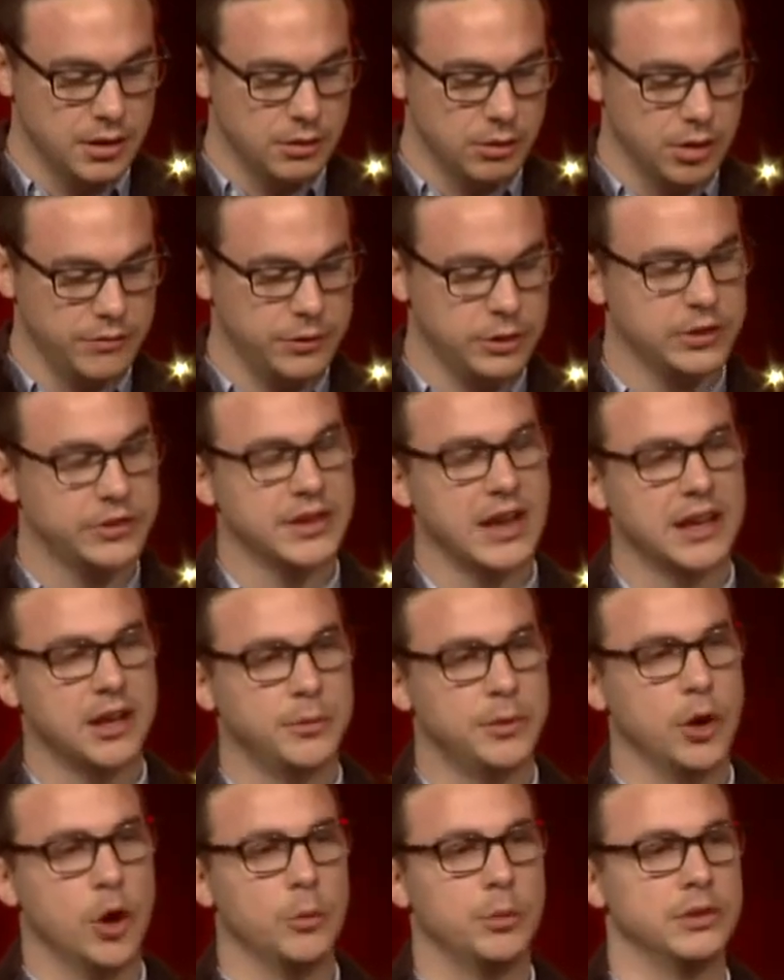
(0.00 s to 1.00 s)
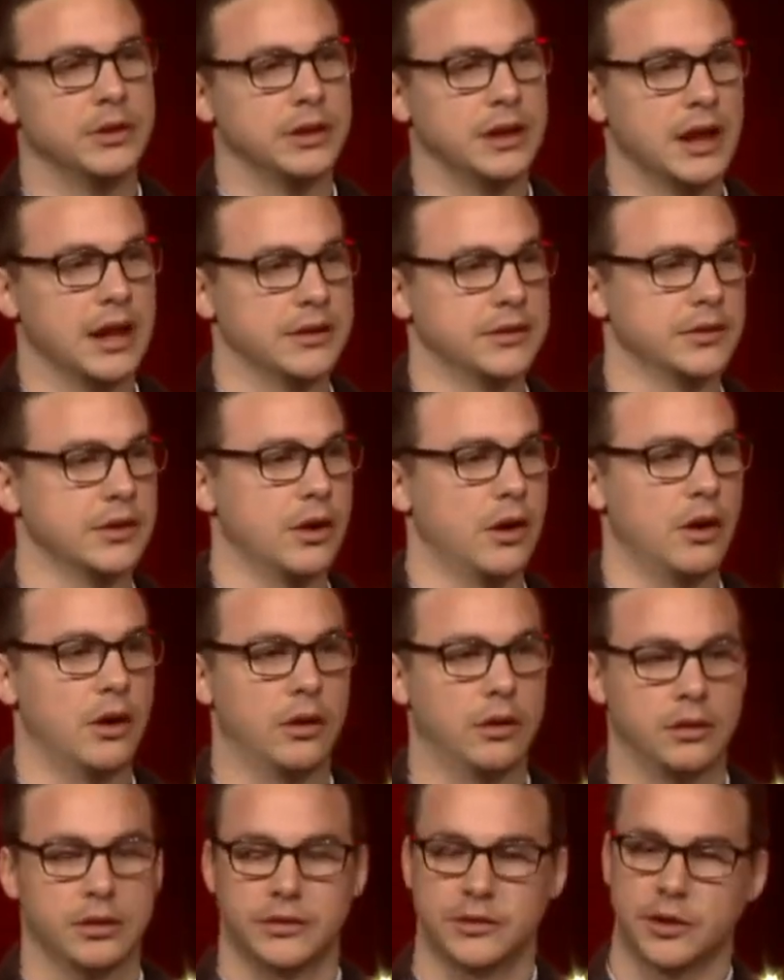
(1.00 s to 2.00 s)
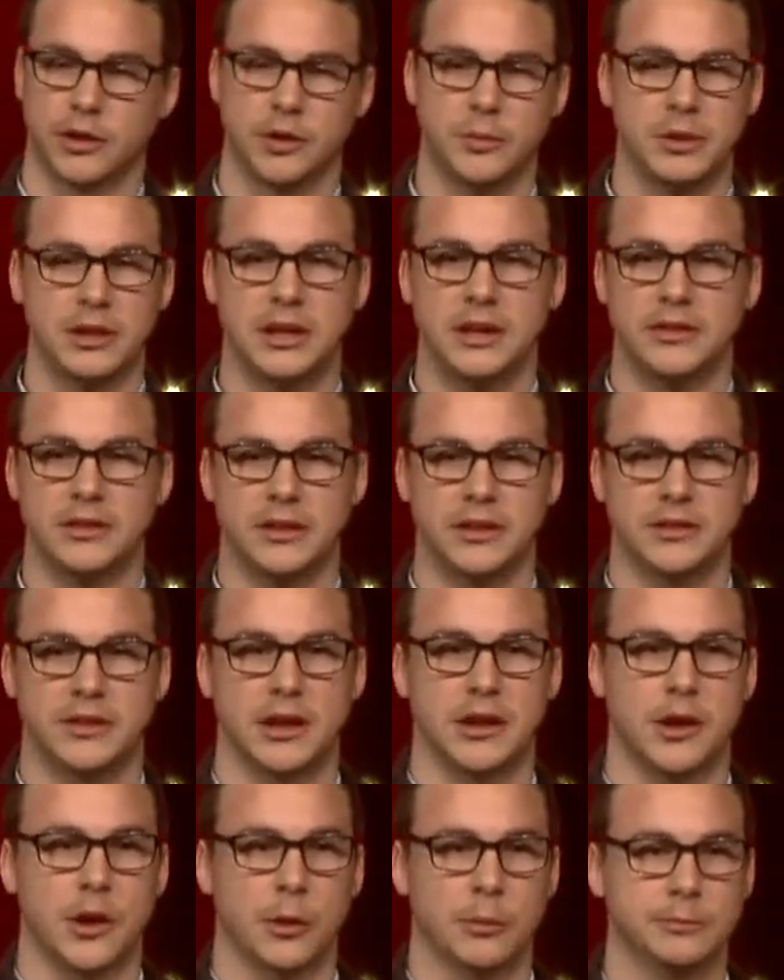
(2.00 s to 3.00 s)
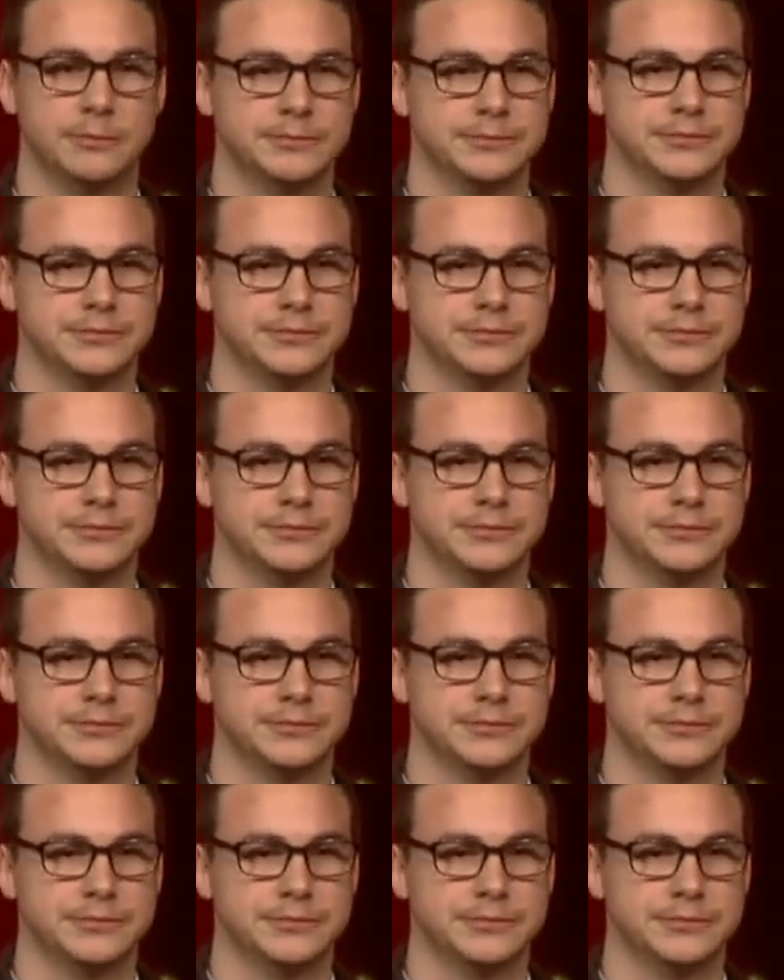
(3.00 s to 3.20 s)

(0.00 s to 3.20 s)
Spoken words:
What if you decide to be open to God's call? It's going to be easy to say no,